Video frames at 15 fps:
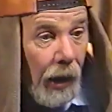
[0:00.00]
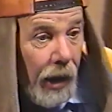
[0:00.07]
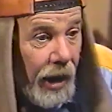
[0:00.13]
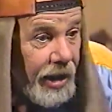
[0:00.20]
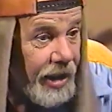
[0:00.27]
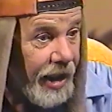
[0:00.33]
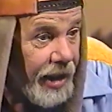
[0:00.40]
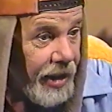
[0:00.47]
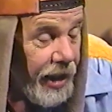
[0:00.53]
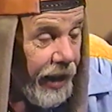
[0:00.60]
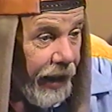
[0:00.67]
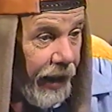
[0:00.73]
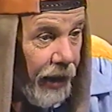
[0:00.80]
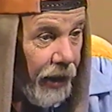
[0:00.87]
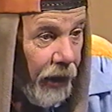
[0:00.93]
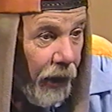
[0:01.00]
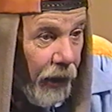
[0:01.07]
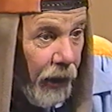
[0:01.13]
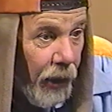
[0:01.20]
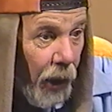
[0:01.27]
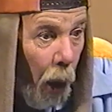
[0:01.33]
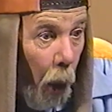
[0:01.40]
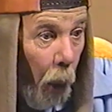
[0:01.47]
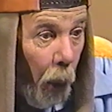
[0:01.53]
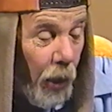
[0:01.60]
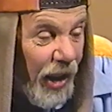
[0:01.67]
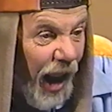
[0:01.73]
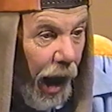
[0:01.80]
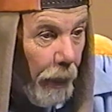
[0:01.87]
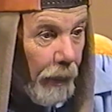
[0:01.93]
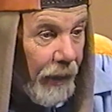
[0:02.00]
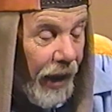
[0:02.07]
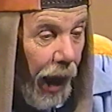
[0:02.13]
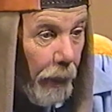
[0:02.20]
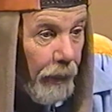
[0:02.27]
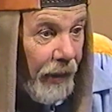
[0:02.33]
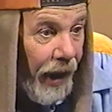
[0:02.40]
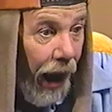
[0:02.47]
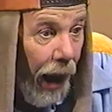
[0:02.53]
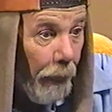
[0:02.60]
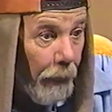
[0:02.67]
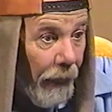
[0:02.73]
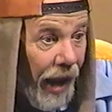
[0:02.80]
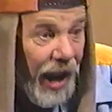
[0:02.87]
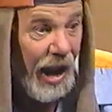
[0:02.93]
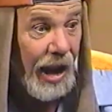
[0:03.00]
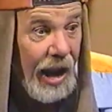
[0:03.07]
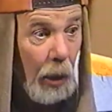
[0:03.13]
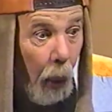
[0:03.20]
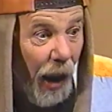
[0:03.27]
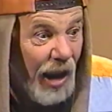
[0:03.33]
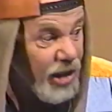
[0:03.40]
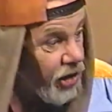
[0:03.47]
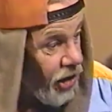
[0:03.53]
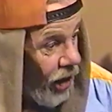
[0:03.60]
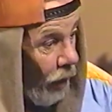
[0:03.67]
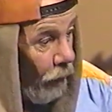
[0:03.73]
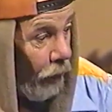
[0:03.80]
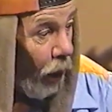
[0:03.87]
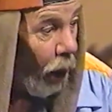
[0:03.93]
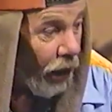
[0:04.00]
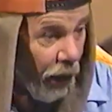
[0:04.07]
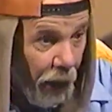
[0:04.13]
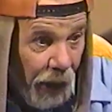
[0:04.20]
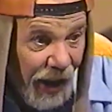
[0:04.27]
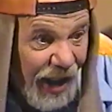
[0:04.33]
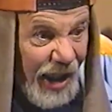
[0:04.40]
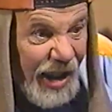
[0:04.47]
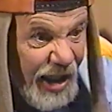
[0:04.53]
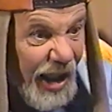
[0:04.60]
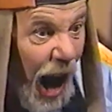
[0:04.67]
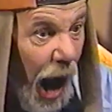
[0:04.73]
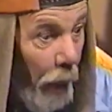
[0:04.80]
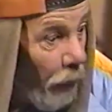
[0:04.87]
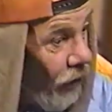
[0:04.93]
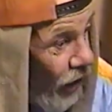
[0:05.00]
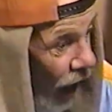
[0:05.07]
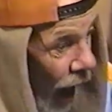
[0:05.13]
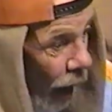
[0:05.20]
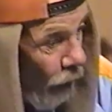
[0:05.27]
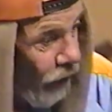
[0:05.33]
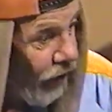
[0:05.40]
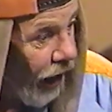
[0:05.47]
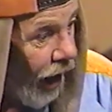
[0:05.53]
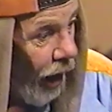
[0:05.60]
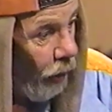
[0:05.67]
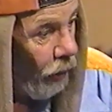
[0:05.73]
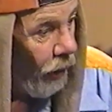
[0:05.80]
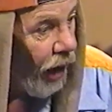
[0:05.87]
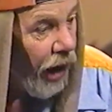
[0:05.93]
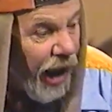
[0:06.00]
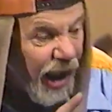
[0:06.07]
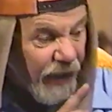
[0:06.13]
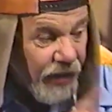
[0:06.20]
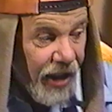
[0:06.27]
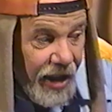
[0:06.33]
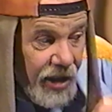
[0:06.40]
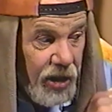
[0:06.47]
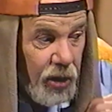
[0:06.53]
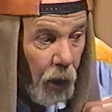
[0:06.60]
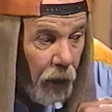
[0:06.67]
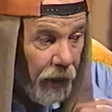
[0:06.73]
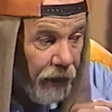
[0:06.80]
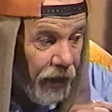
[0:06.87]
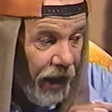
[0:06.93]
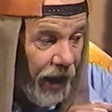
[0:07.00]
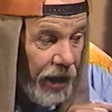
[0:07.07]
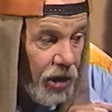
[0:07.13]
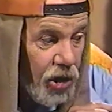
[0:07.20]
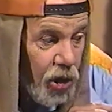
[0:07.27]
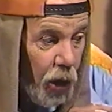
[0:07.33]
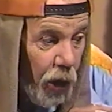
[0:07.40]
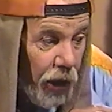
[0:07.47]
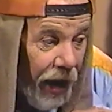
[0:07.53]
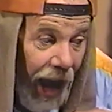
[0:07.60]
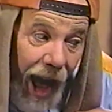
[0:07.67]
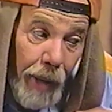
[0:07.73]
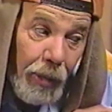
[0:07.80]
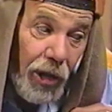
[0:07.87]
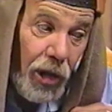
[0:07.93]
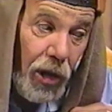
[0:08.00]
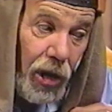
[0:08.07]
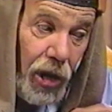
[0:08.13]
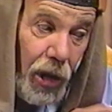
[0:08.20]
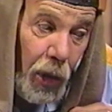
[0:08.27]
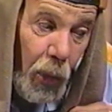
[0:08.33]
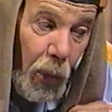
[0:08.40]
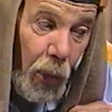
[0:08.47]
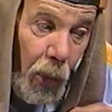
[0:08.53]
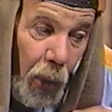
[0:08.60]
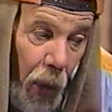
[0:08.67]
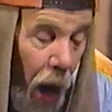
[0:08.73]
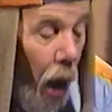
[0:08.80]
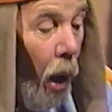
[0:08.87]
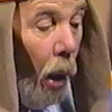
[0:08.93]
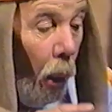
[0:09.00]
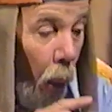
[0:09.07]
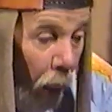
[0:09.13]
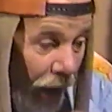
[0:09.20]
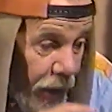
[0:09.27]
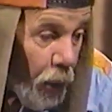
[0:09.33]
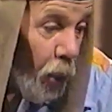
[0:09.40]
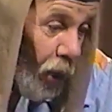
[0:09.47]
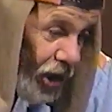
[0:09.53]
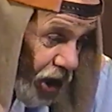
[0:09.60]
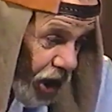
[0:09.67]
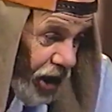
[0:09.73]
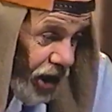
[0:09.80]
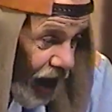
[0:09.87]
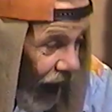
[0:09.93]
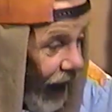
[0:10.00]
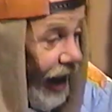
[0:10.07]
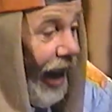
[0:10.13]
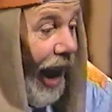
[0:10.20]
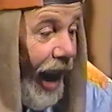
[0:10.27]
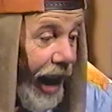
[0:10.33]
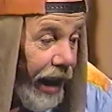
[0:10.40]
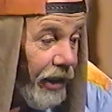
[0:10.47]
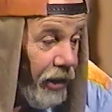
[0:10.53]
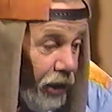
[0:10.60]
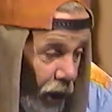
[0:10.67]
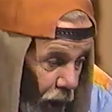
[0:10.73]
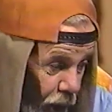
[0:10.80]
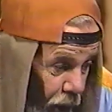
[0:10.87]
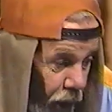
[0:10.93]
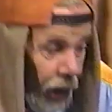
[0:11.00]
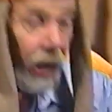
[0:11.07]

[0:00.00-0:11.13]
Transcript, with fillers: He sees the little girl, oh yum, yum, yum. He wants to put her in his tum, tum, tum. If this sort of thing should happen to you, what would you say and do?